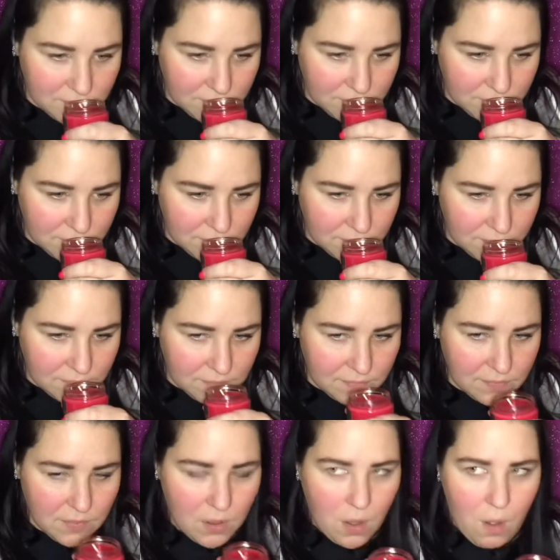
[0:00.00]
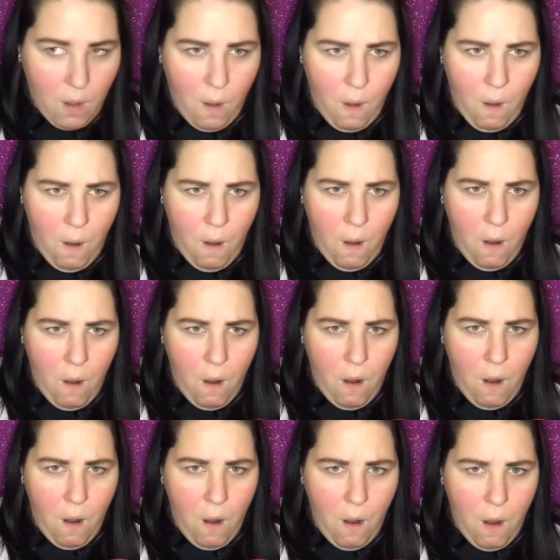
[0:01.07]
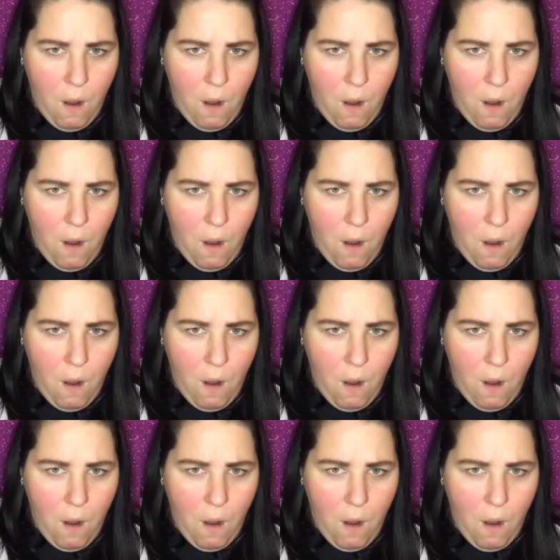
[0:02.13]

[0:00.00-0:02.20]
(no one is talking)